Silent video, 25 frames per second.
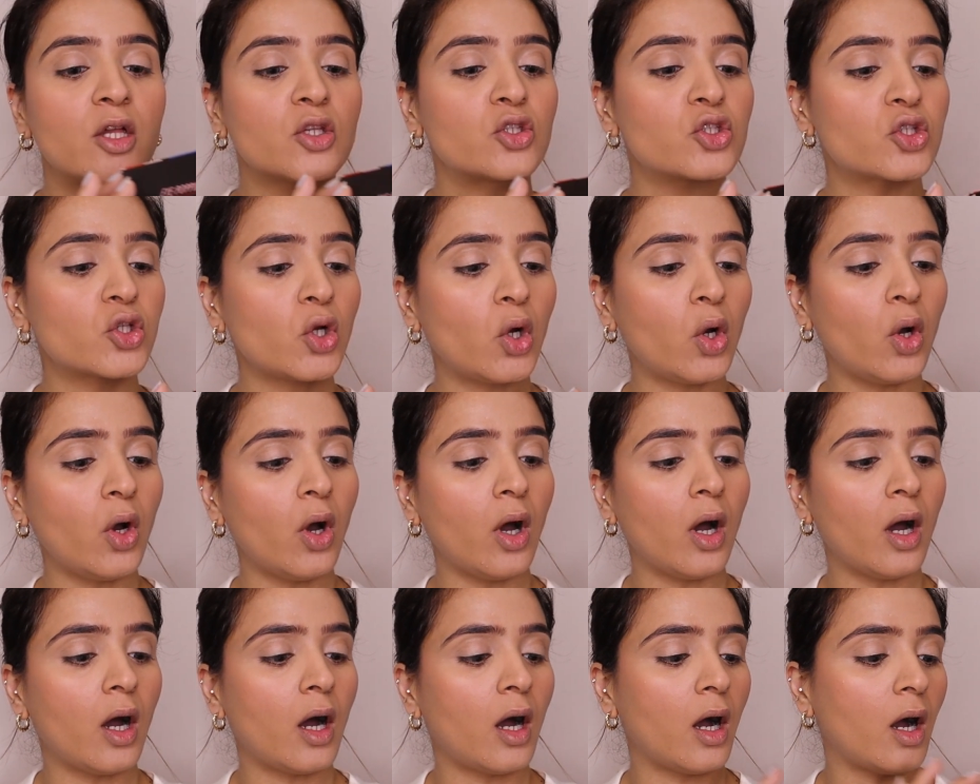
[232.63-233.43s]
So
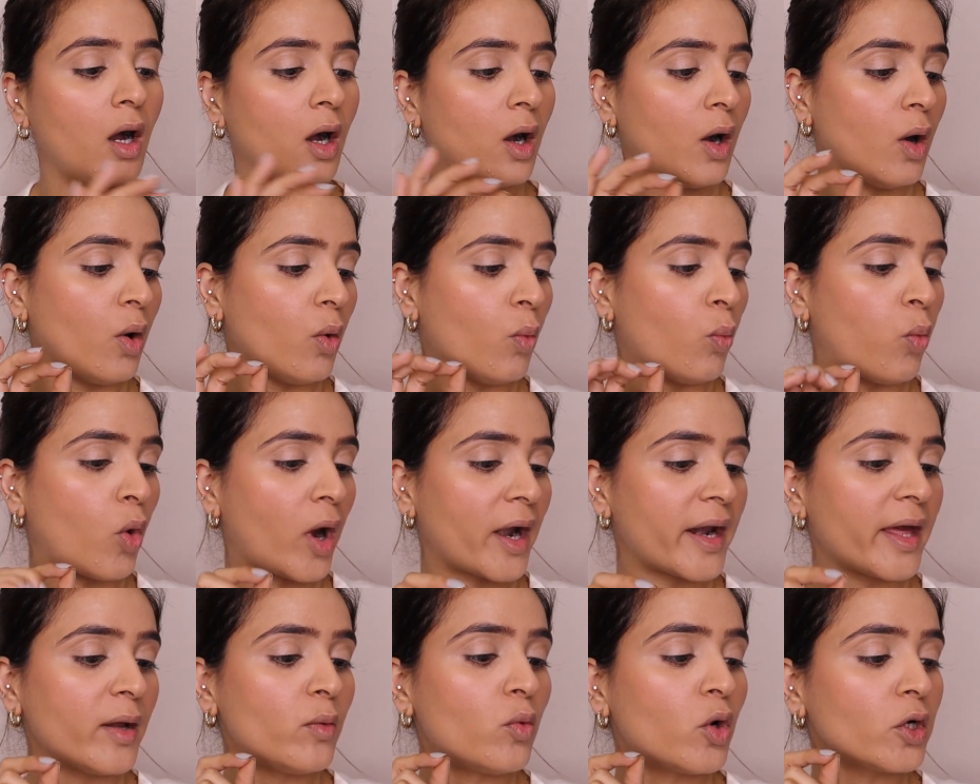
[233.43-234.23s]

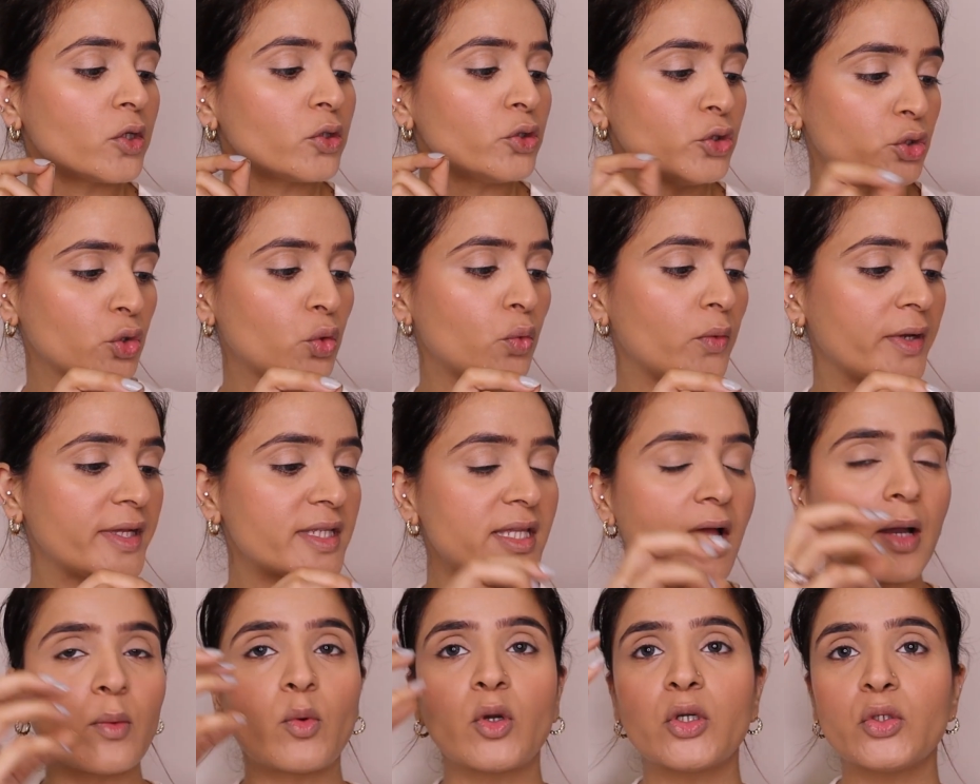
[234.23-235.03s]
what I want to do
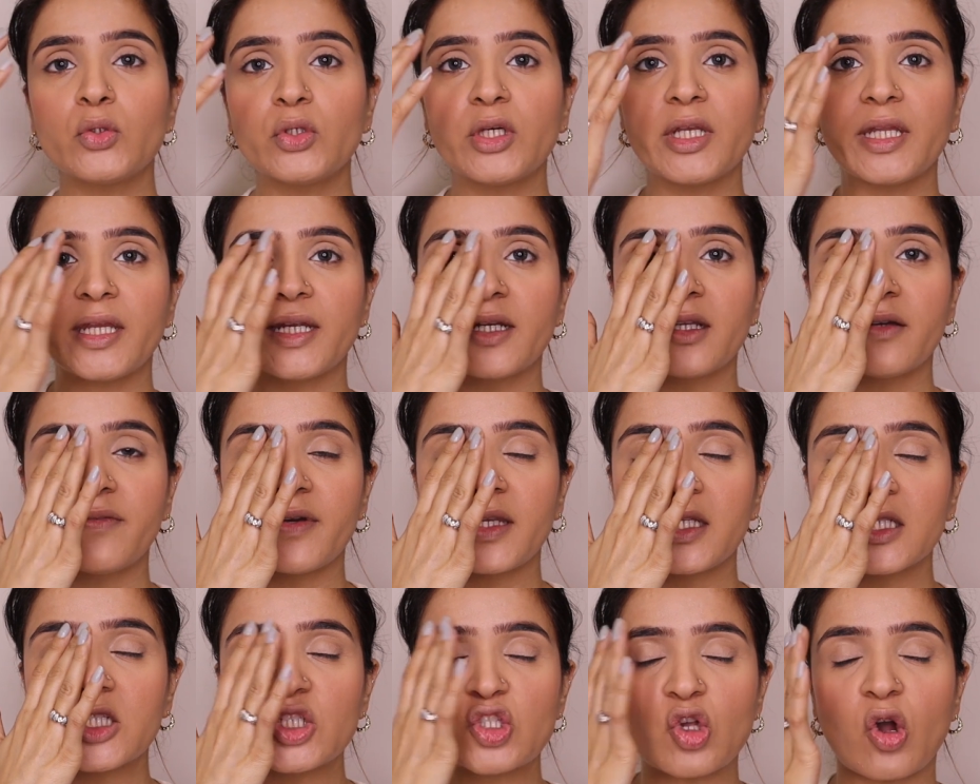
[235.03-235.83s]
is I want to create a
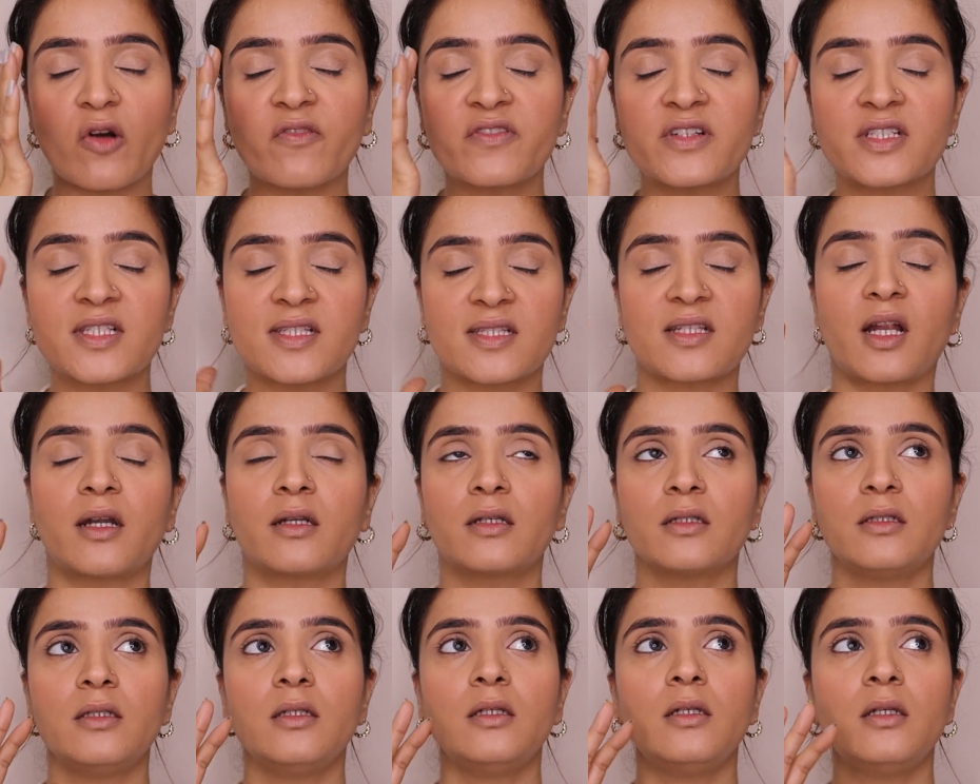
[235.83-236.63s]
very soft,
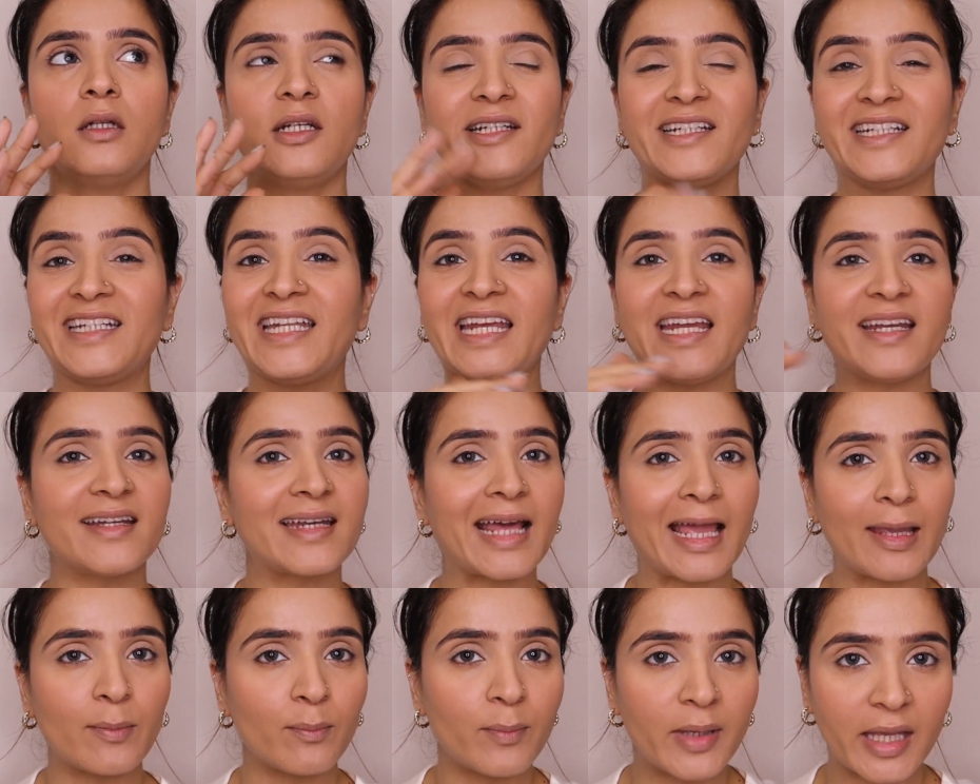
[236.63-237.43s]
subtle
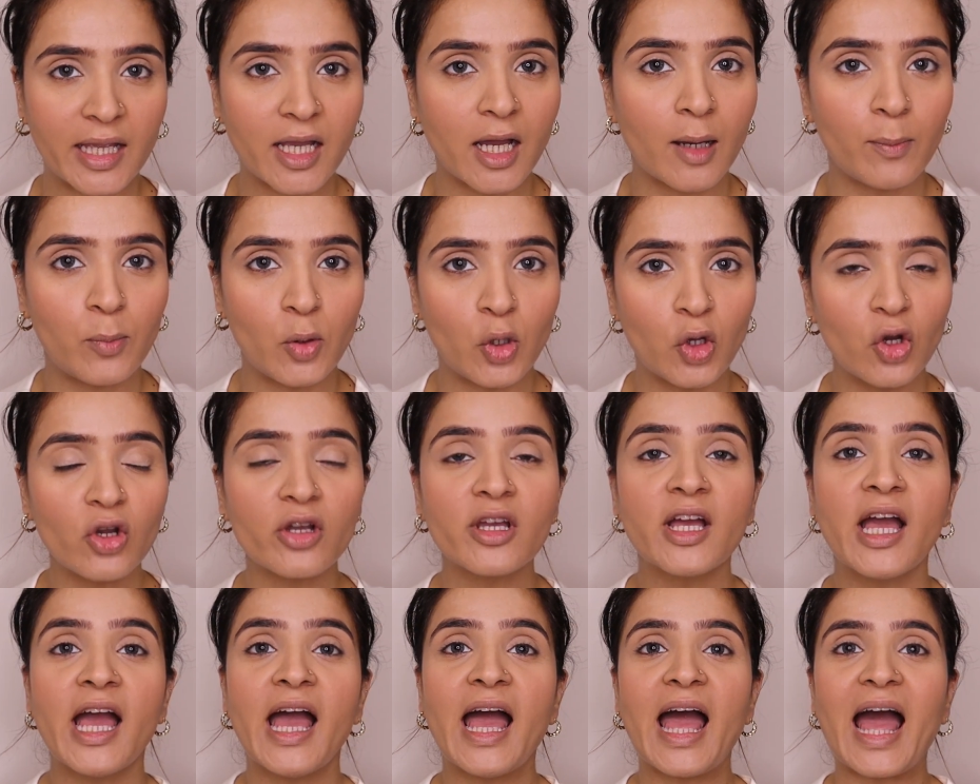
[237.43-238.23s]
daytime makeup
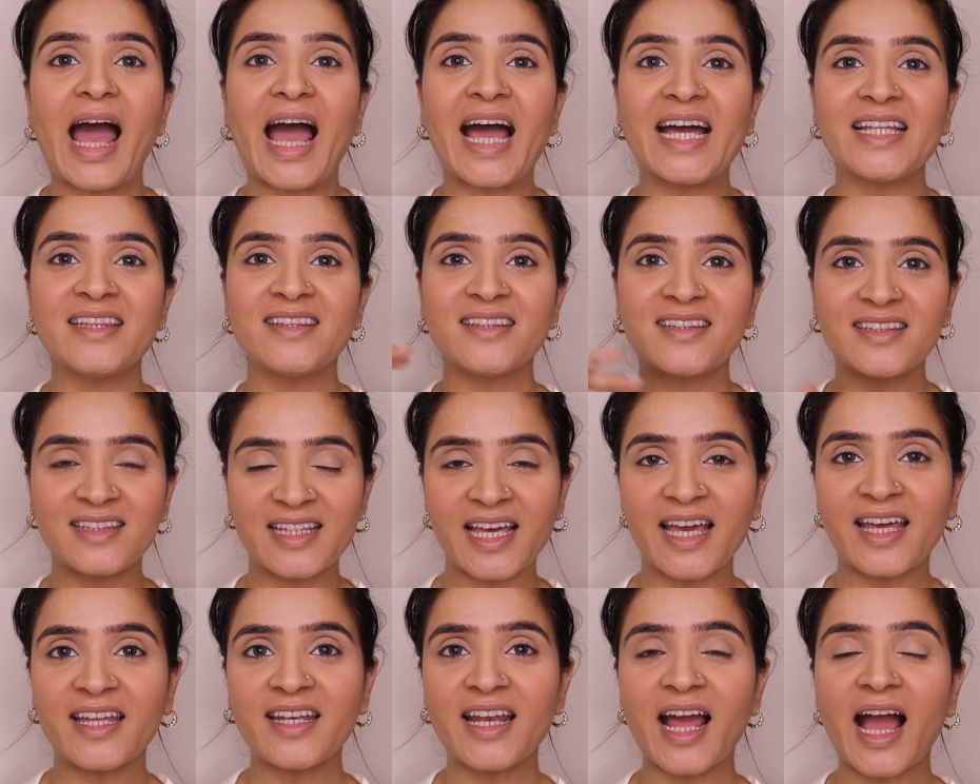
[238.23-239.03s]
look, and
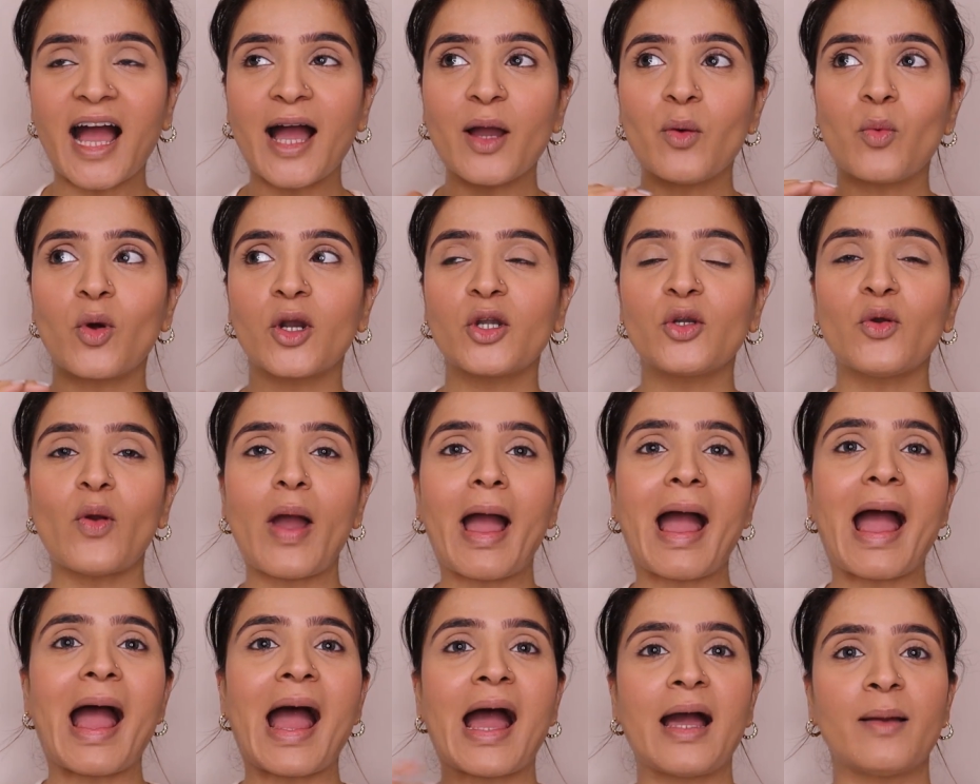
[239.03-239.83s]
then I want to
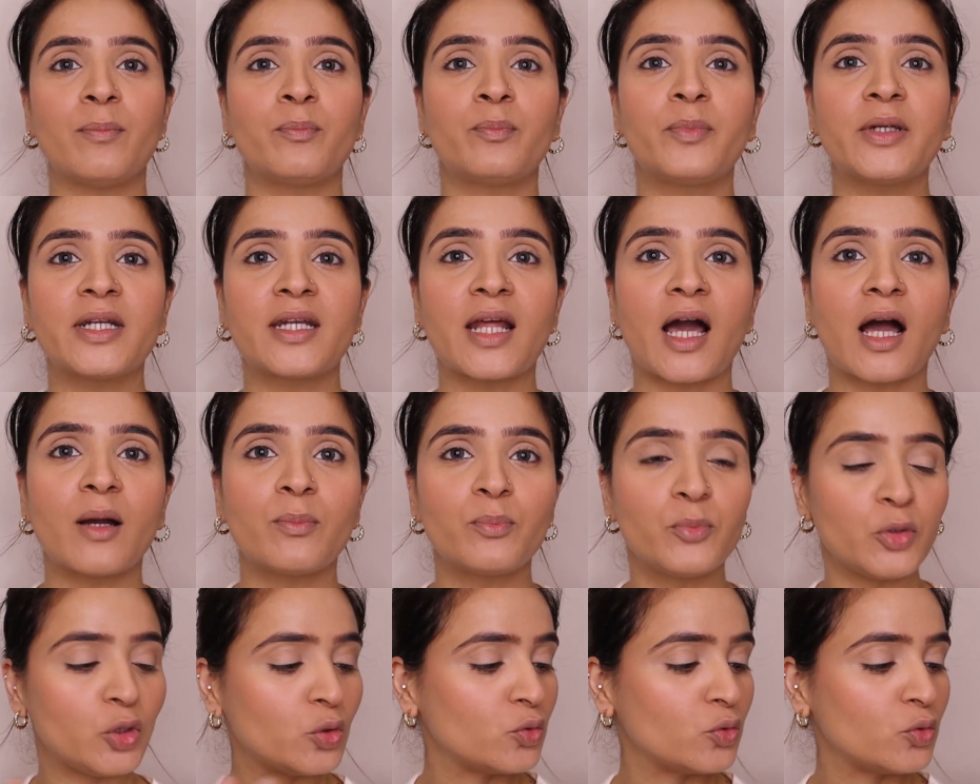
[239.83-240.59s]
amp it up